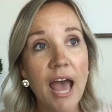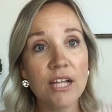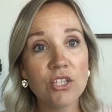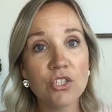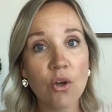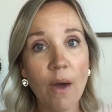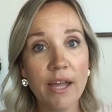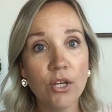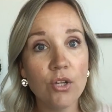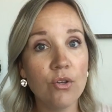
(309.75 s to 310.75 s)
And so
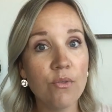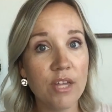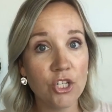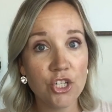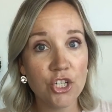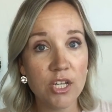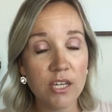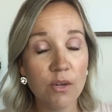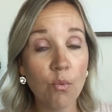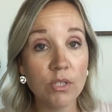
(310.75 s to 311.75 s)
I knew that
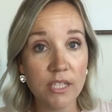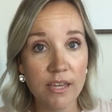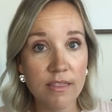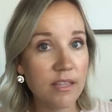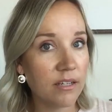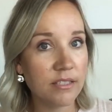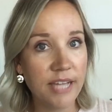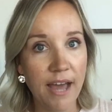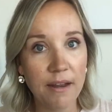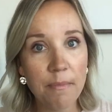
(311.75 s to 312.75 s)
she was in their
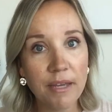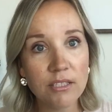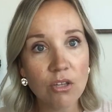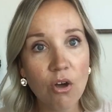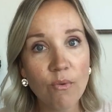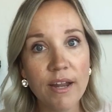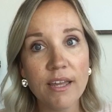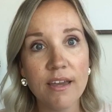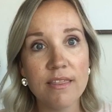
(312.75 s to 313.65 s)
database already,